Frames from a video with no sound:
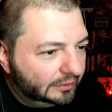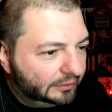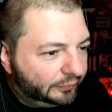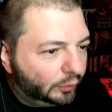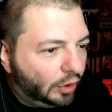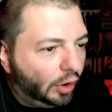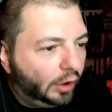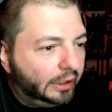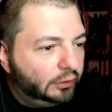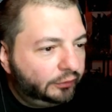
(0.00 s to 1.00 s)
So Car
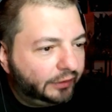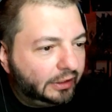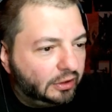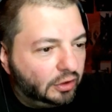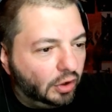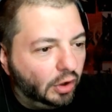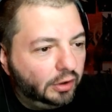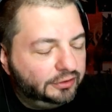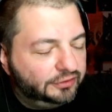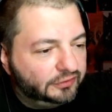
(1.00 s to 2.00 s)
it looks like
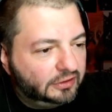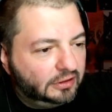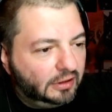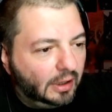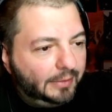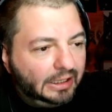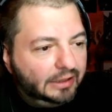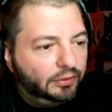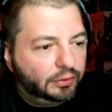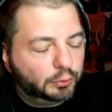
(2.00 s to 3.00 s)
Carnage is coming
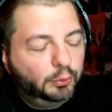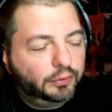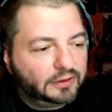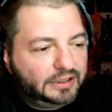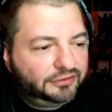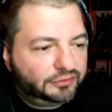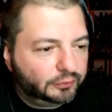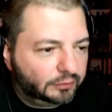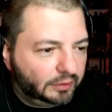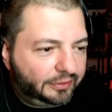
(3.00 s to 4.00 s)
in through the lethal,
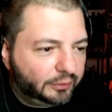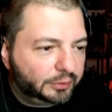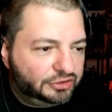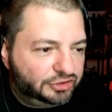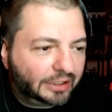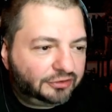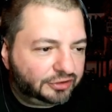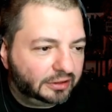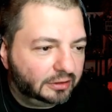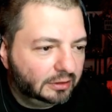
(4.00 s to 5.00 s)
lethal injection.